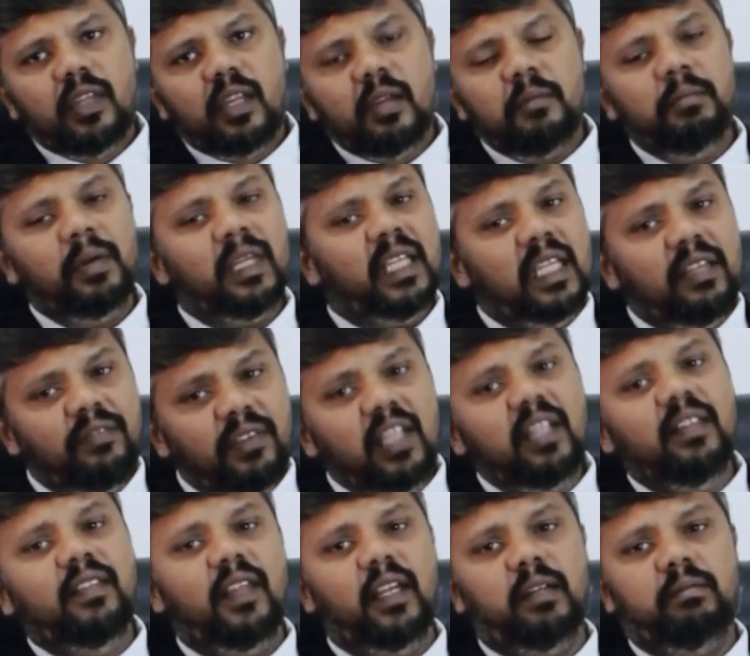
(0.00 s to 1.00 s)
by
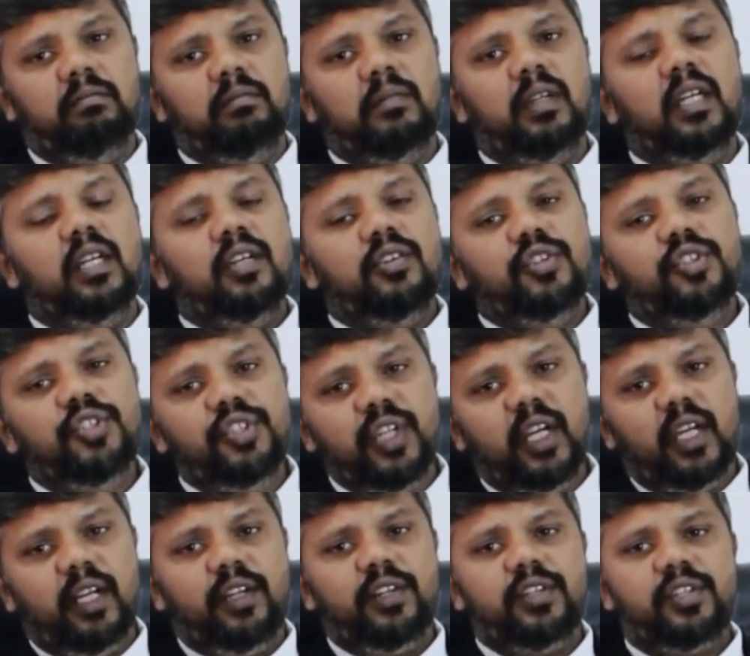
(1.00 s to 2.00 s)
giving them
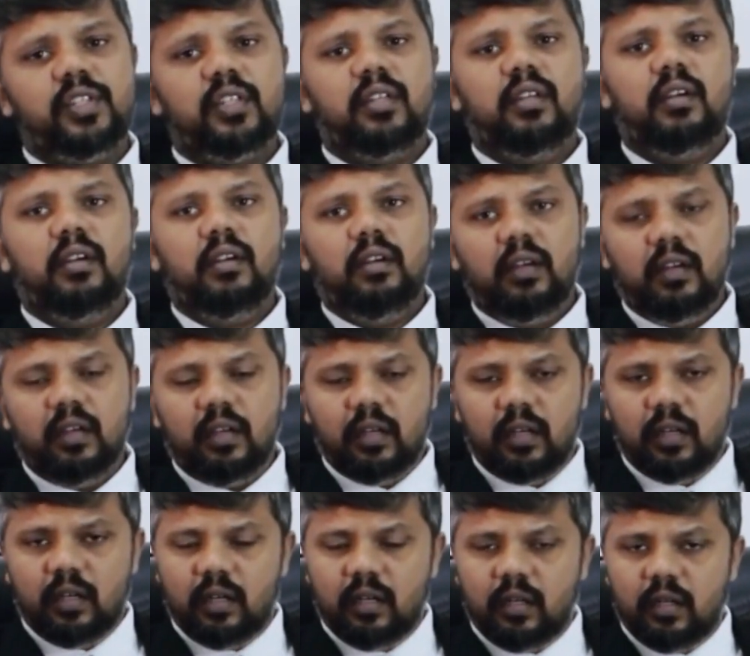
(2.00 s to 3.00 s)
shares
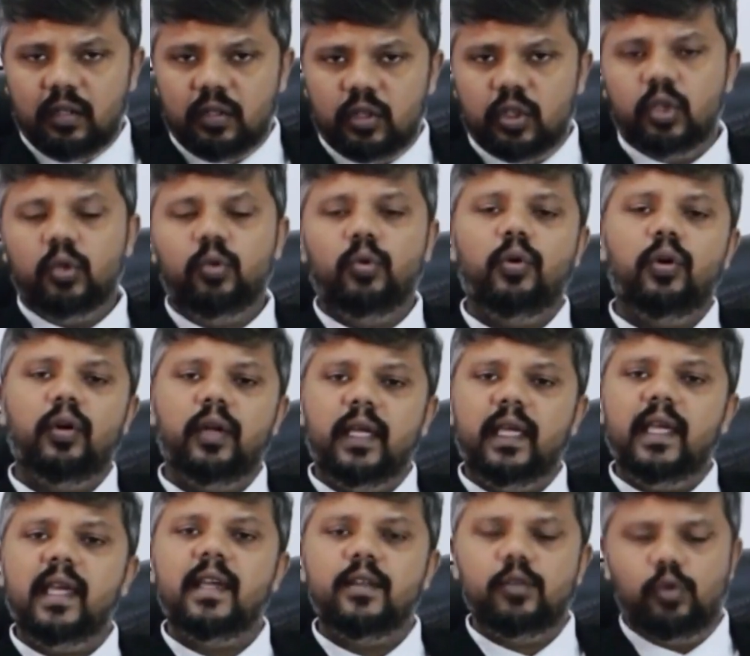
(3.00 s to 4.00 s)
through
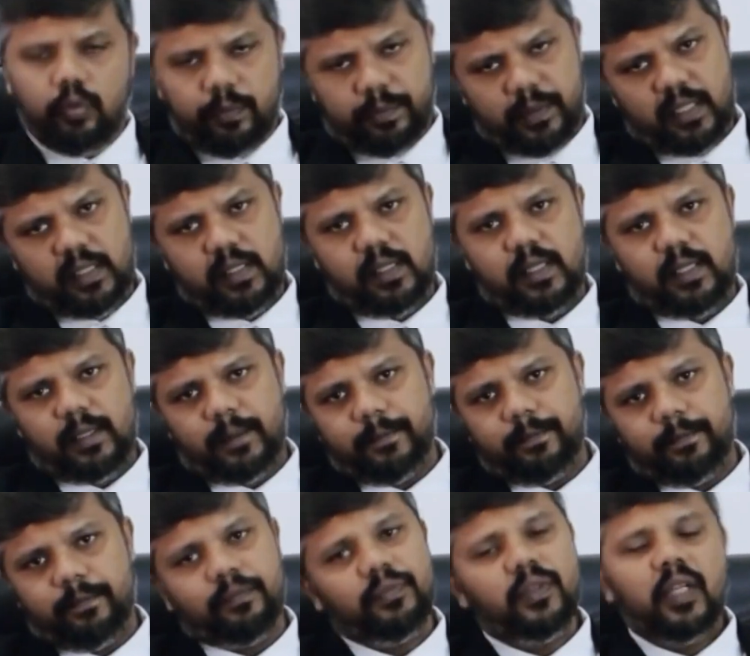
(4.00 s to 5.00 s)
ESOPs.
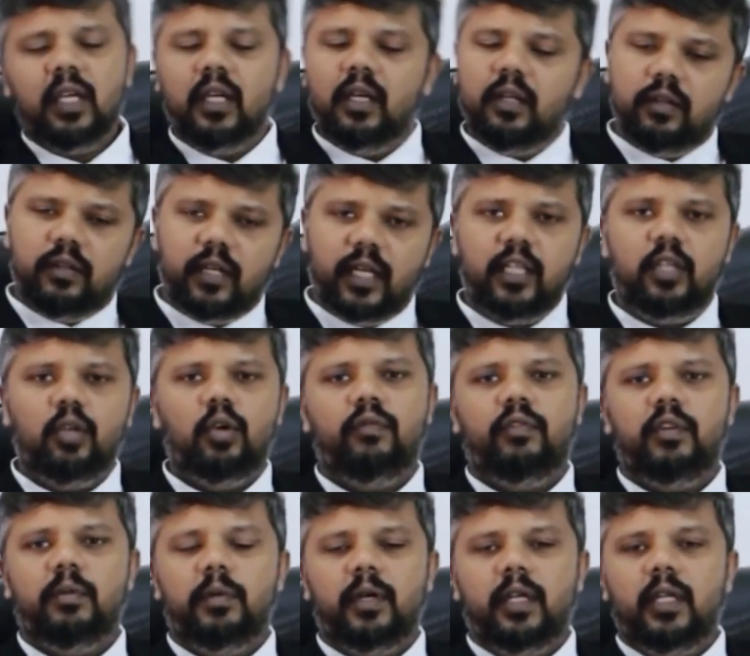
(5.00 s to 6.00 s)
Thank you
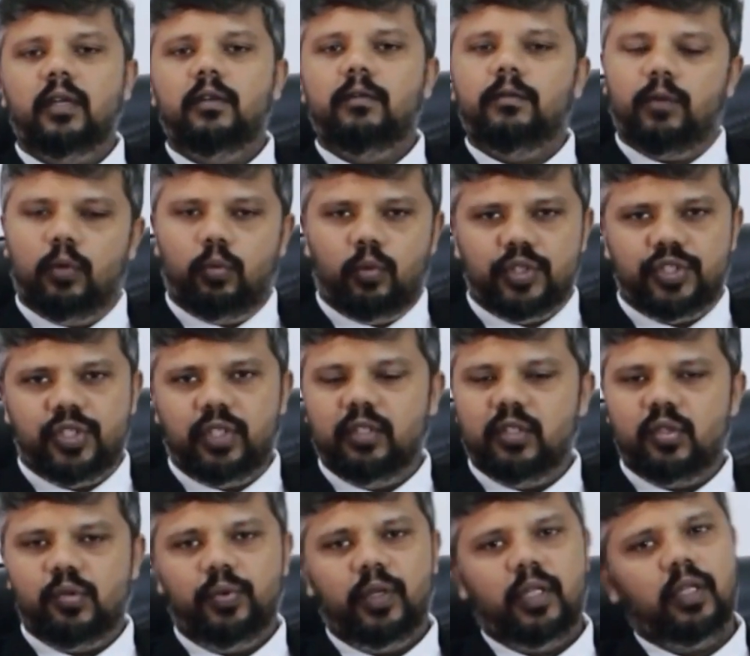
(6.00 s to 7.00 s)
everybody for watching
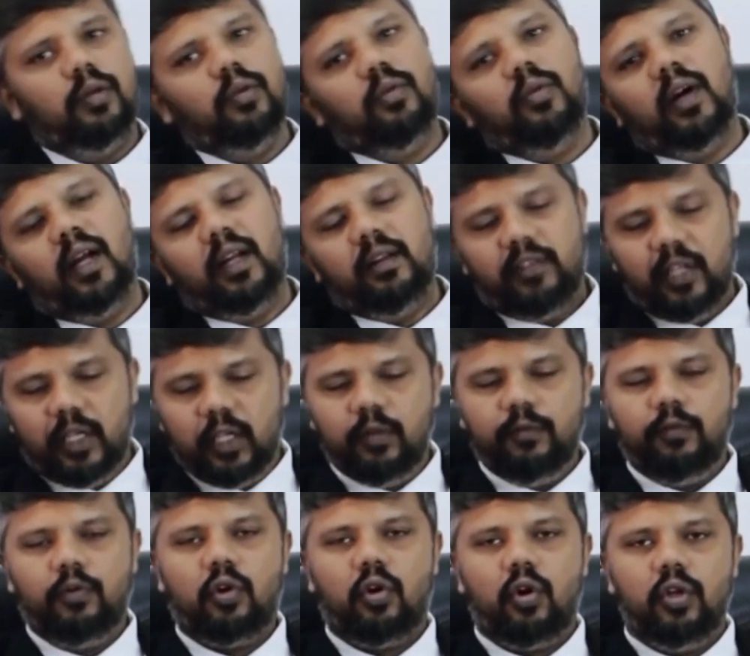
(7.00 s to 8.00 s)
this video, and thank you
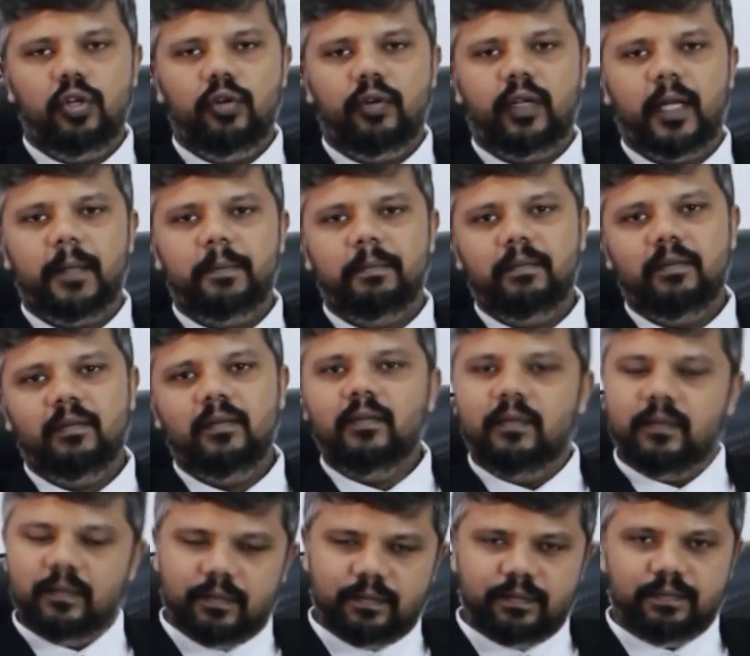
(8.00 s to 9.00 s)
for all your time.
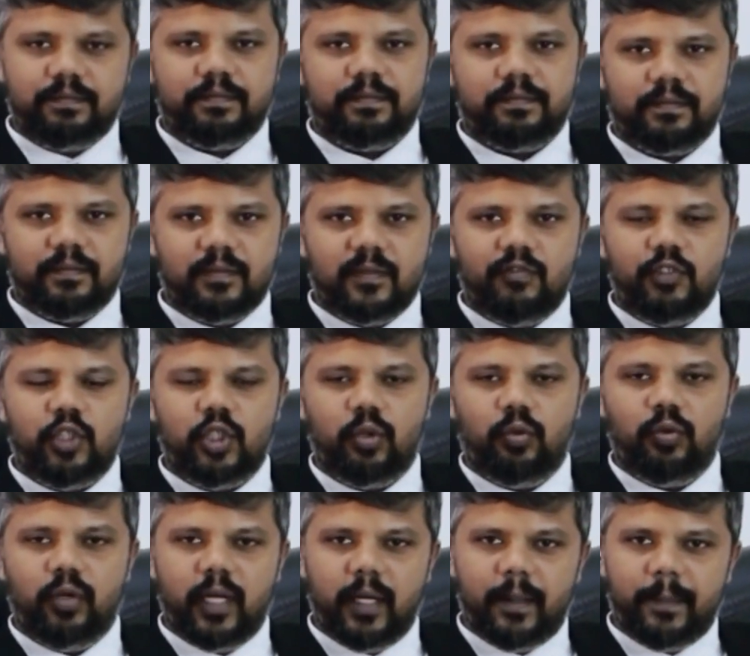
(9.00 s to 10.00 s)
Wish you a
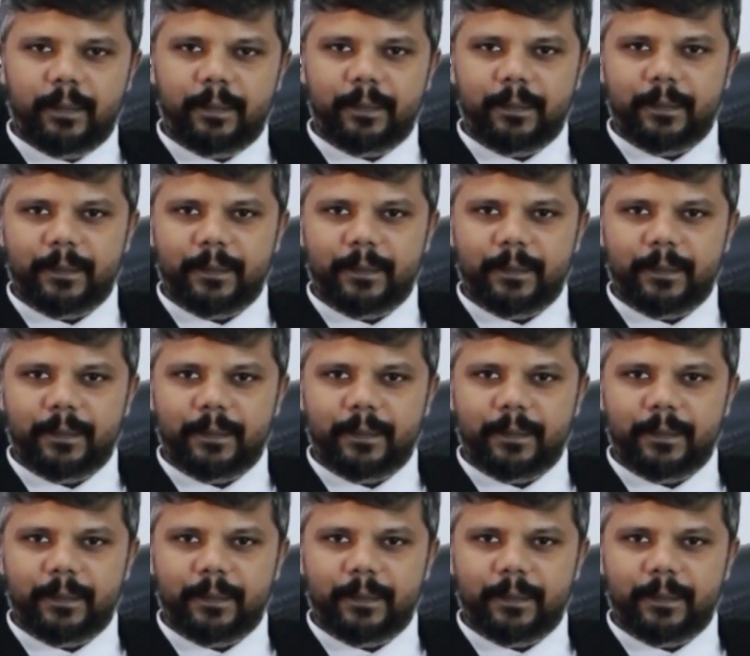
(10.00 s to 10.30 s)
good day.